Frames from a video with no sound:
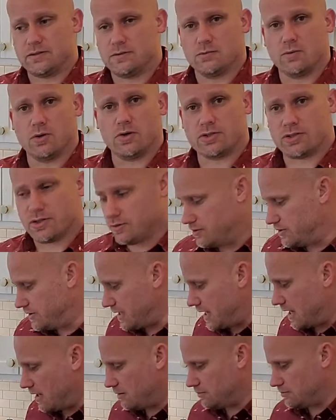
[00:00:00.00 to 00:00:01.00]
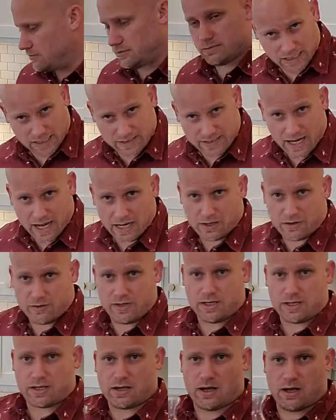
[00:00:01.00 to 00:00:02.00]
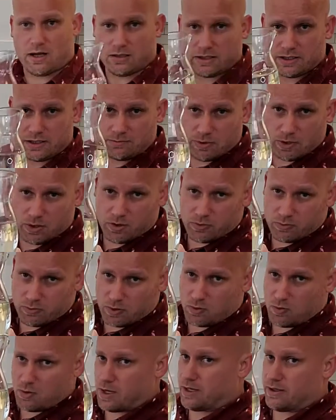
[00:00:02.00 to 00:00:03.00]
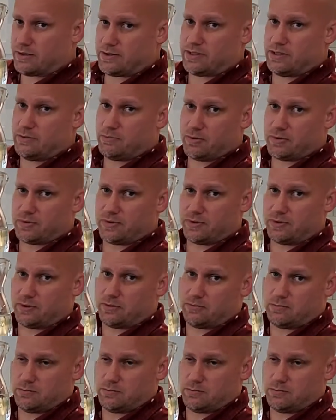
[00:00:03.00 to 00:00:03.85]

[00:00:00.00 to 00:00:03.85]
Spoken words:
Well, it turns out a daiquiri and a Collins both require simple syrup.